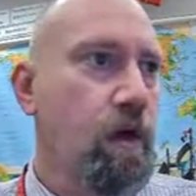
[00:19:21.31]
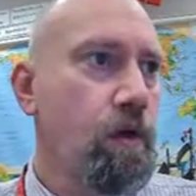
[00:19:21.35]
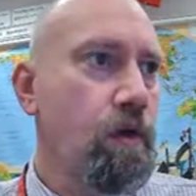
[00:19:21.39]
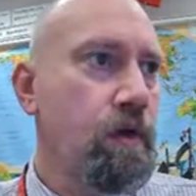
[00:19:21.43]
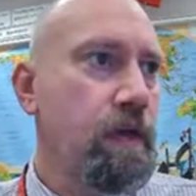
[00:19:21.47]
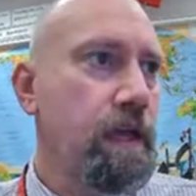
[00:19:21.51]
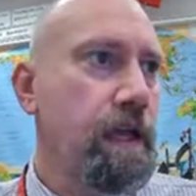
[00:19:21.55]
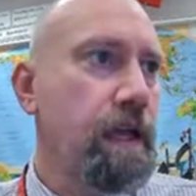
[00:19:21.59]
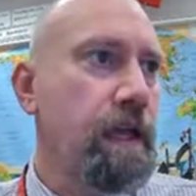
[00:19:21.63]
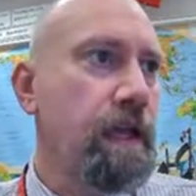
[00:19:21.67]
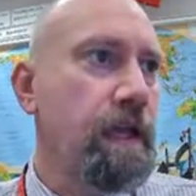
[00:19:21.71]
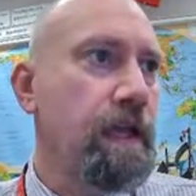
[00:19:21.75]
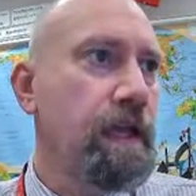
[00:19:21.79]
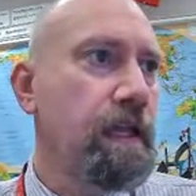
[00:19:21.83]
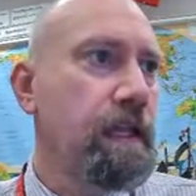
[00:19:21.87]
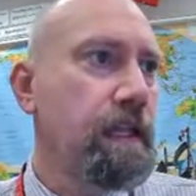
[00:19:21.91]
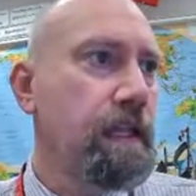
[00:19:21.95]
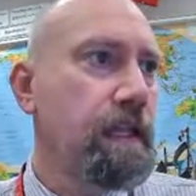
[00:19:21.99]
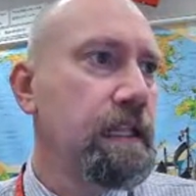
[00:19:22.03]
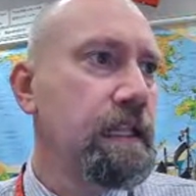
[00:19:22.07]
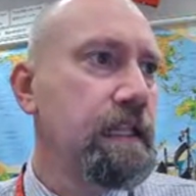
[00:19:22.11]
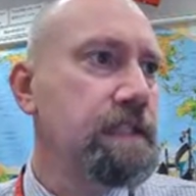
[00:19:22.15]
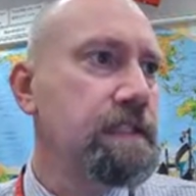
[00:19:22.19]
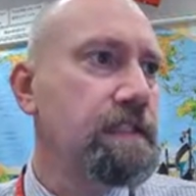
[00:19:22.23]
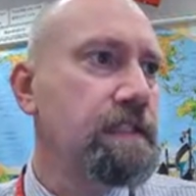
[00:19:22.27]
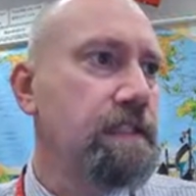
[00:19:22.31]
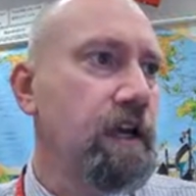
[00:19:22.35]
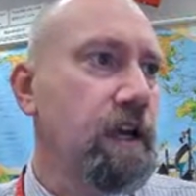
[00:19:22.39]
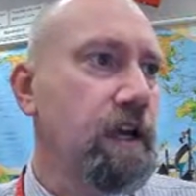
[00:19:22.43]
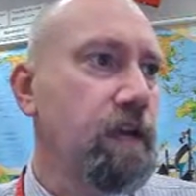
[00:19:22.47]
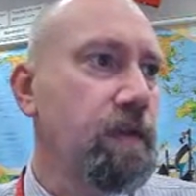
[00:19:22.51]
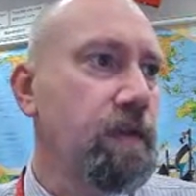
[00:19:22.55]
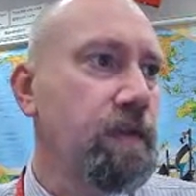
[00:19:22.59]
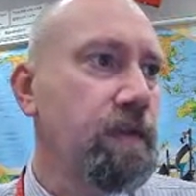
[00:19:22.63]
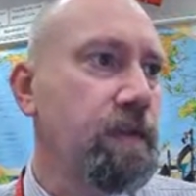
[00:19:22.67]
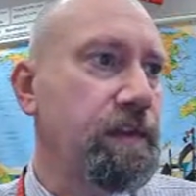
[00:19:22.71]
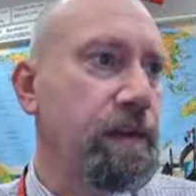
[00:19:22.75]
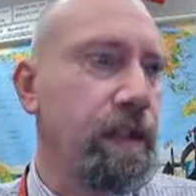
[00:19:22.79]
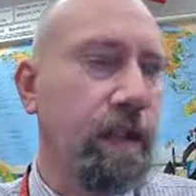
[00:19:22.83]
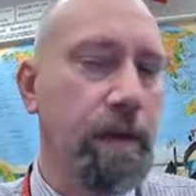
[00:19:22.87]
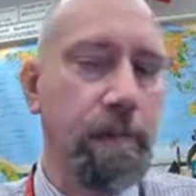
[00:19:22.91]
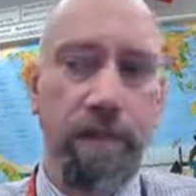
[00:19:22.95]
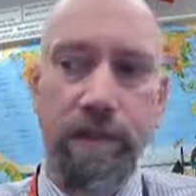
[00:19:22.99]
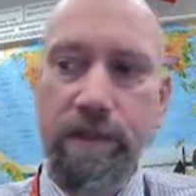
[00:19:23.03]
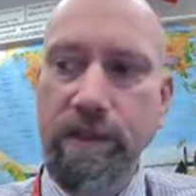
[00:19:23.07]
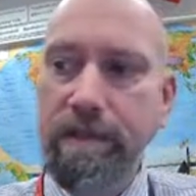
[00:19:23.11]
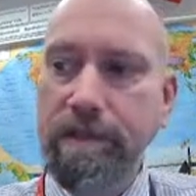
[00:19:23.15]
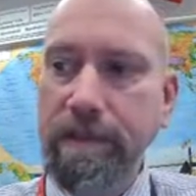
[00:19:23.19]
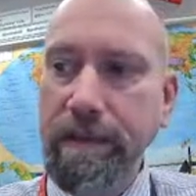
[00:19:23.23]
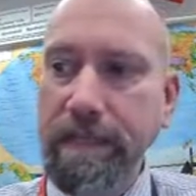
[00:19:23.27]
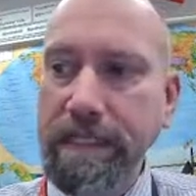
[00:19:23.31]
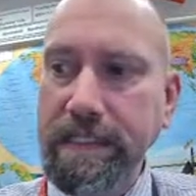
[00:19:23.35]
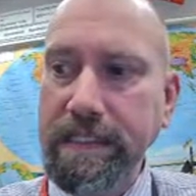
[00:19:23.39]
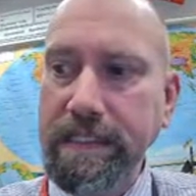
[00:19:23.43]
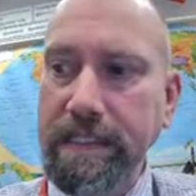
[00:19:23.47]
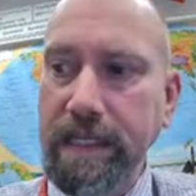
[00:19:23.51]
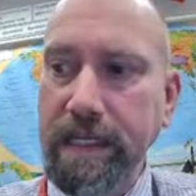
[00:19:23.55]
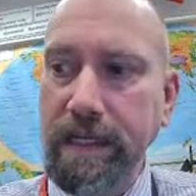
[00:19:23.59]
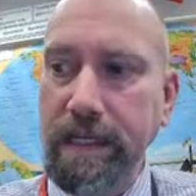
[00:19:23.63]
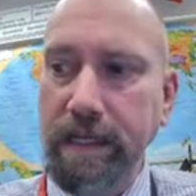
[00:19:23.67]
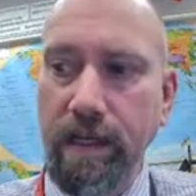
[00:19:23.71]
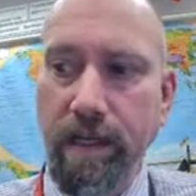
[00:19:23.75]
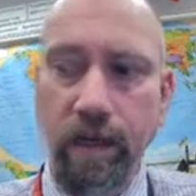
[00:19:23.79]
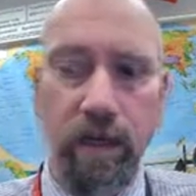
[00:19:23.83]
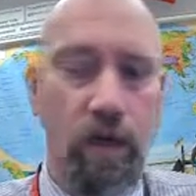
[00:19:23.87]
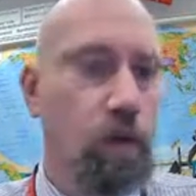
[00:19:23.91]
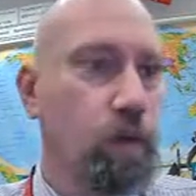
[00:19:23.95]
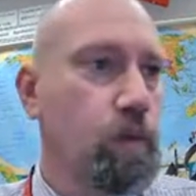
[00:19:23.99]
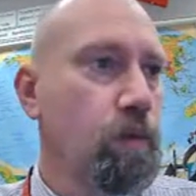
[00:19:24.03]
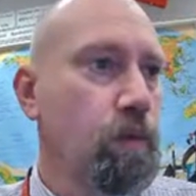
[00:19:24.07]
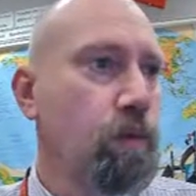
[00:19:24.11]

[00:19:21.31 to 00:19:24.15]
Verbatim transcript: Okay, let's start with the double spacing.